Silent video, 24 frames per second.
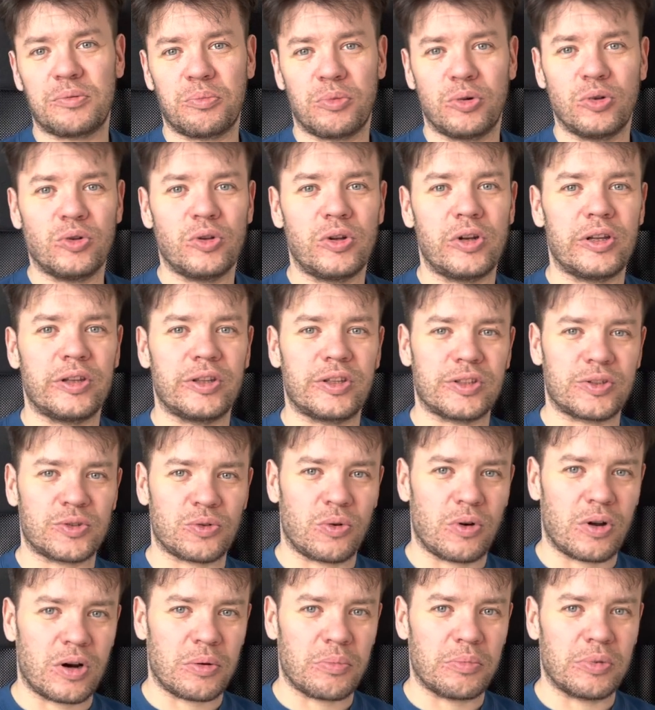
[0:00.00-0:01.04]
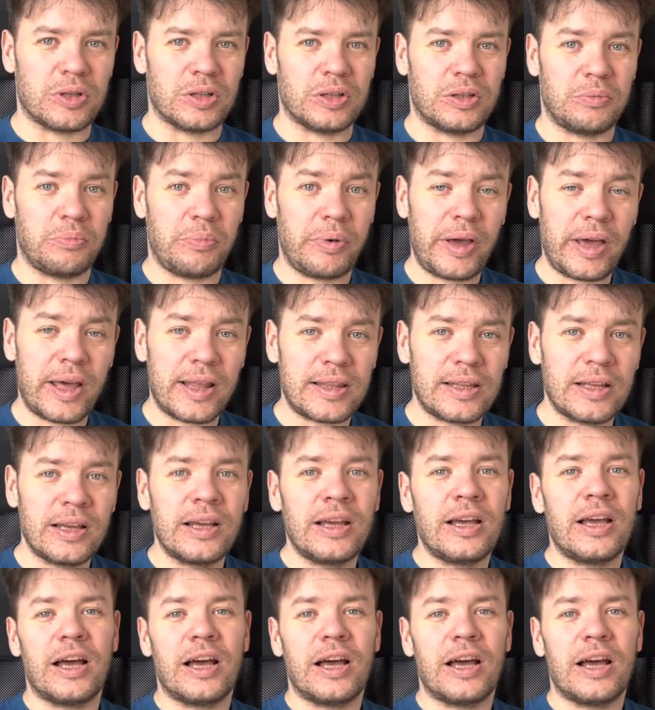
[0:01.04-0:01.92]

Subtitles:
monolith is horrible and bad,